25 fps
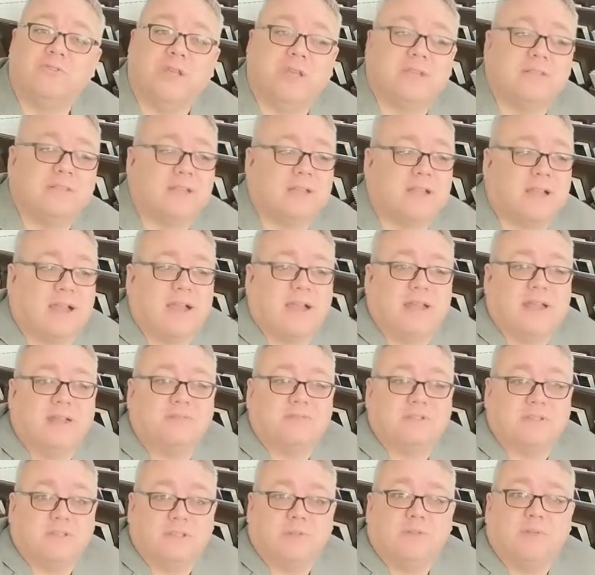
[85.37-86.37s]
That's a kind
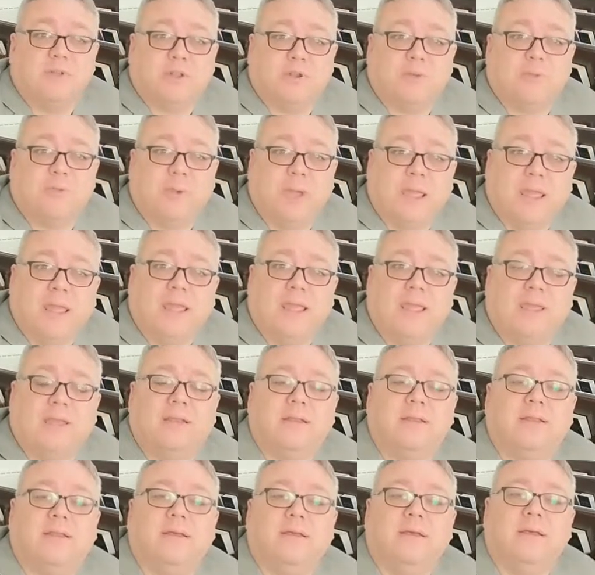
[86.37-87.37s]
of similar
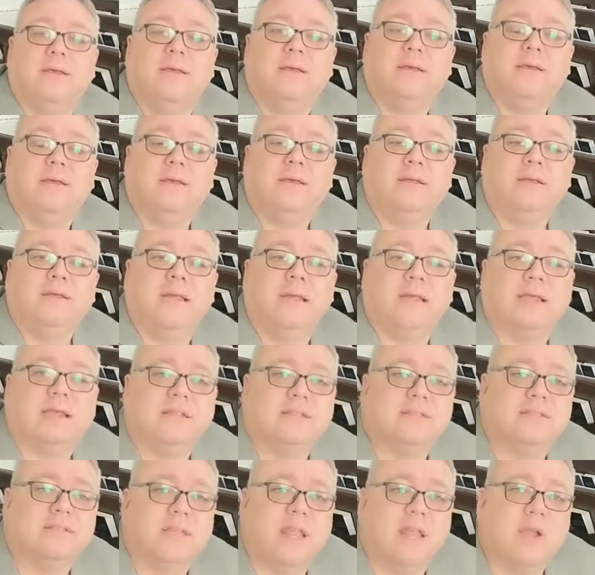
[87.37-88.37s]
pain that
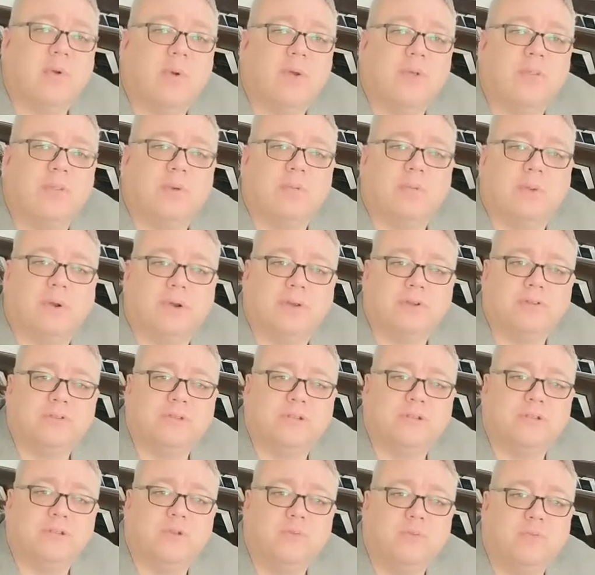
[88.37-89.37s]
can stay with a
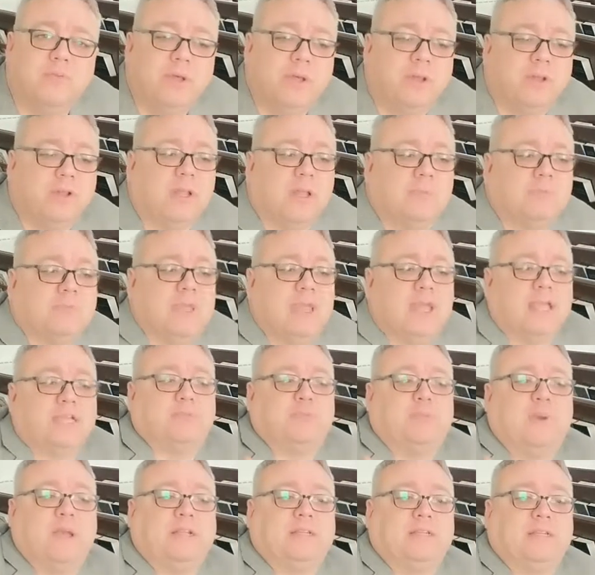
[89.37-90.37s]
person. You build up the
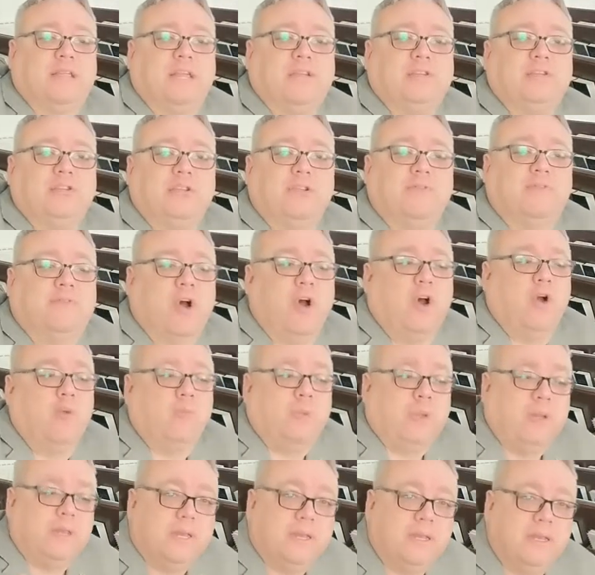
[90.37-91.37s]
expectation of
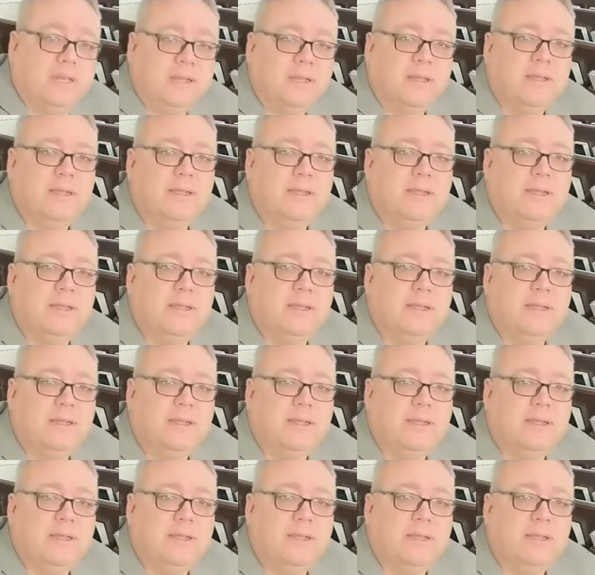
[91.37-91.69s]
hope, and then